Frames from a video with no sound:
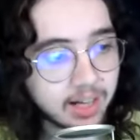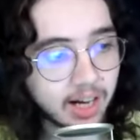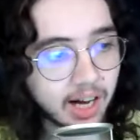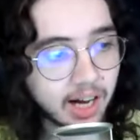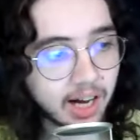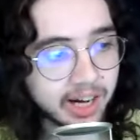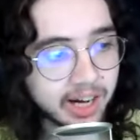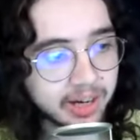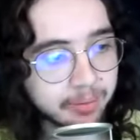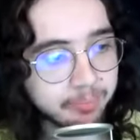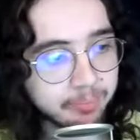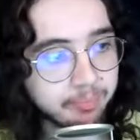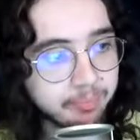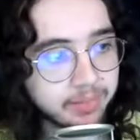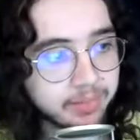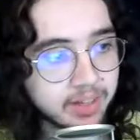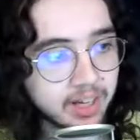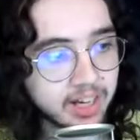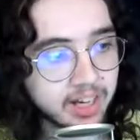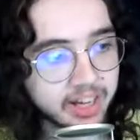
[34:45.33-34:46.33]
um,
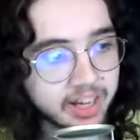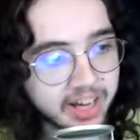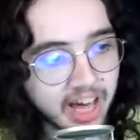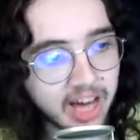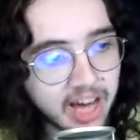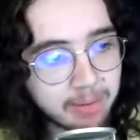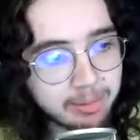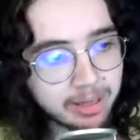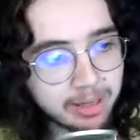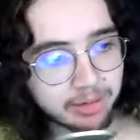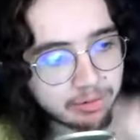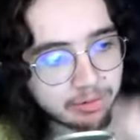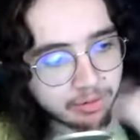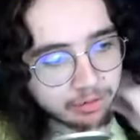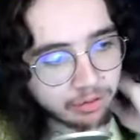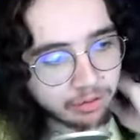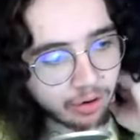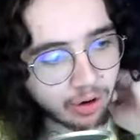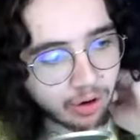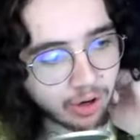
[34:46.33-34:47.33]
Anatomy of a
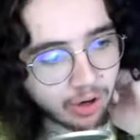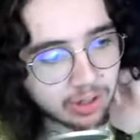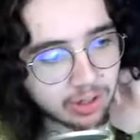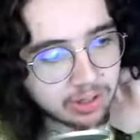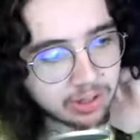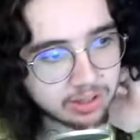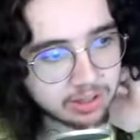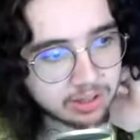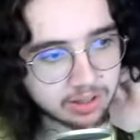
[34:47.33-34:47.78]
Fall,